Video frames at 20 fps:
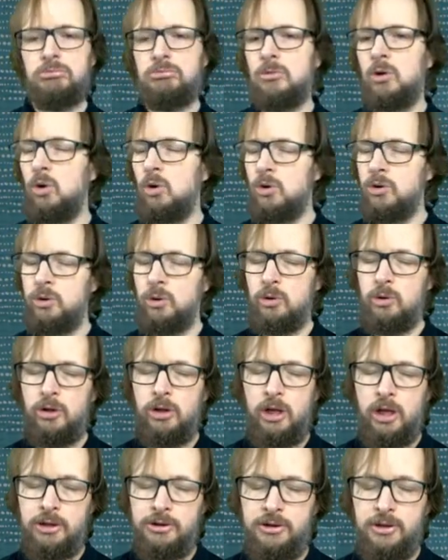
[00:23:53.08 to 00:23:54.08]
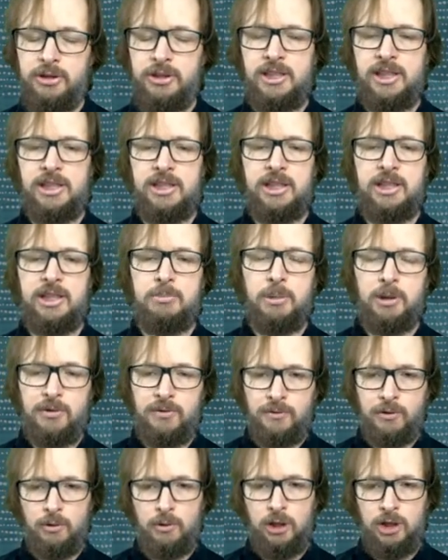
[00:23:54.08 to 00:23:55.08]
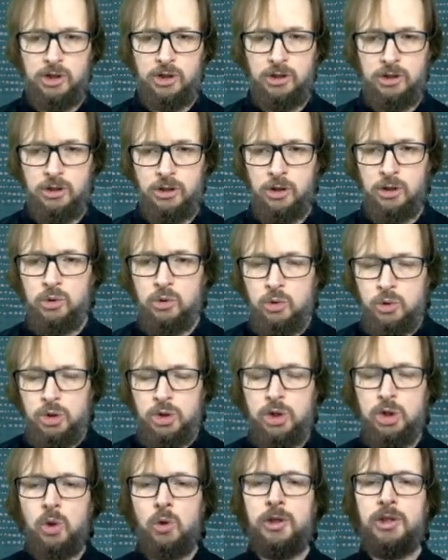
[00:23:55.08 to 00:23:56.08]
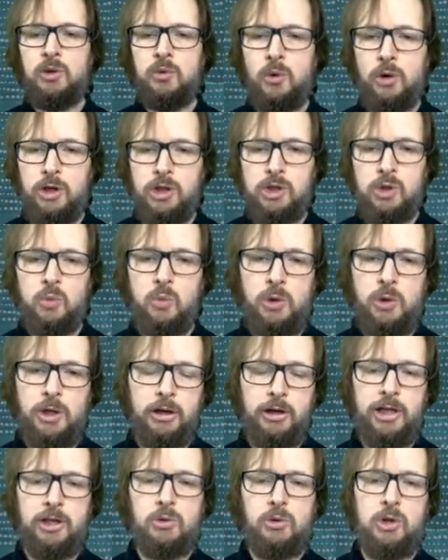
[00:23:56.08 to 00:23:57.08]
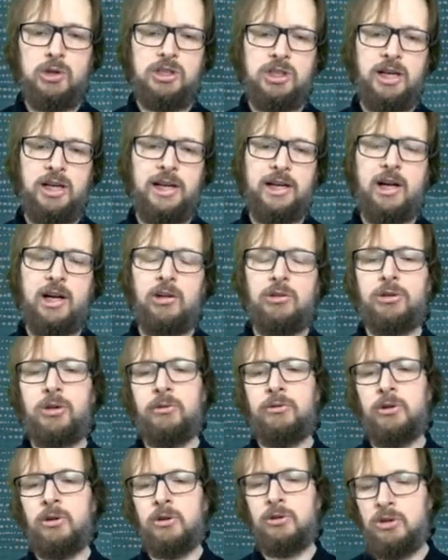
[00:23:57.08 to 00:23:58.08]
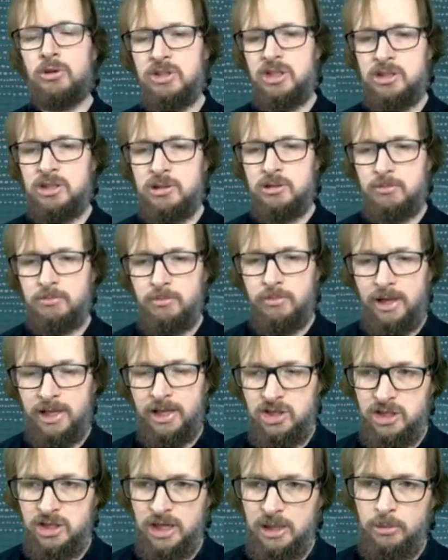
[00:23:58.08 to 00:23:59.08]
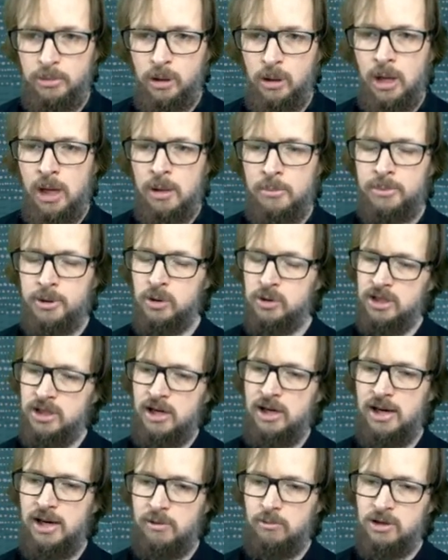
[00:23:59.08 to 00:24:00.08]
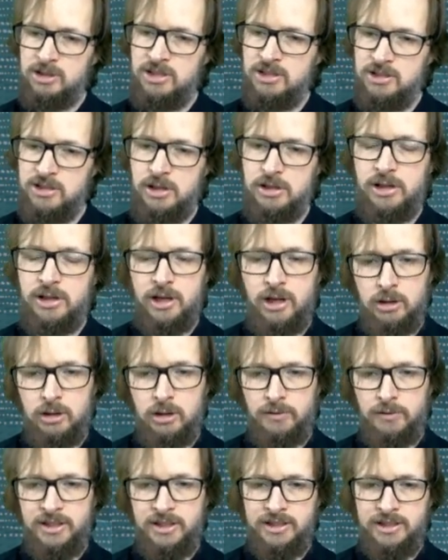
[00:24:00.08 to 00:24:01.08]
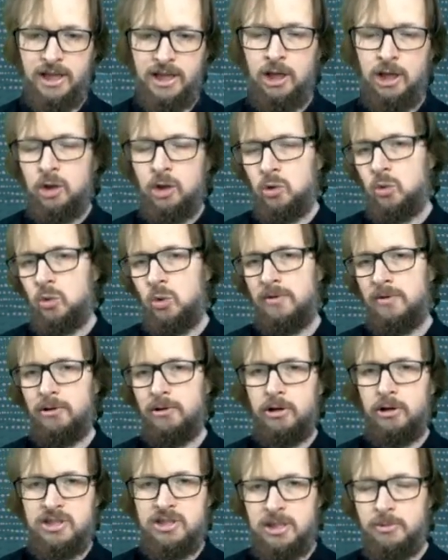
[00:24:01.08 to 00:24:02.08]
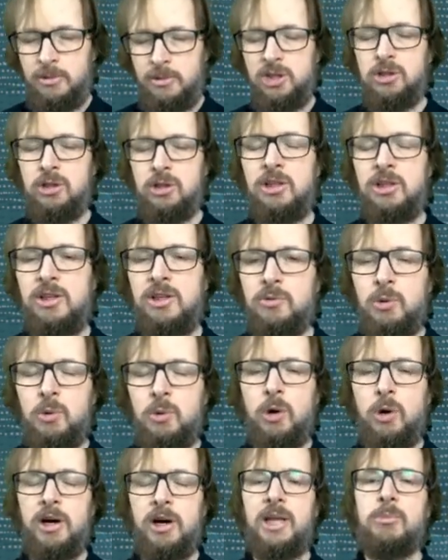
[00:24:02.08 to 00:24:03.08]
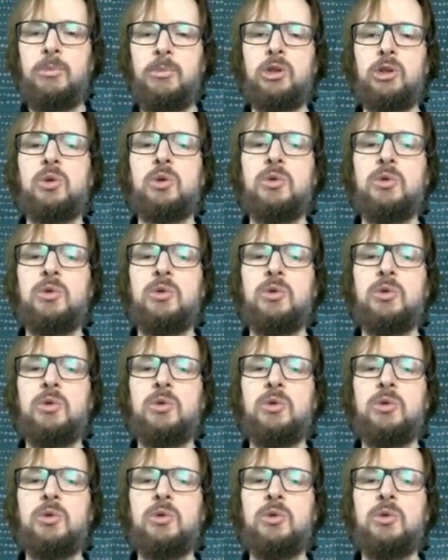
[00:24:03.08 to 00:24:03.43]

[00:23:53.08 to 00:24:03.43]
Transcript: also not needed, but for us to show it works, we're going to do a select count on the sysbench table because I was inserting a lot of data to have an estimation if we were able to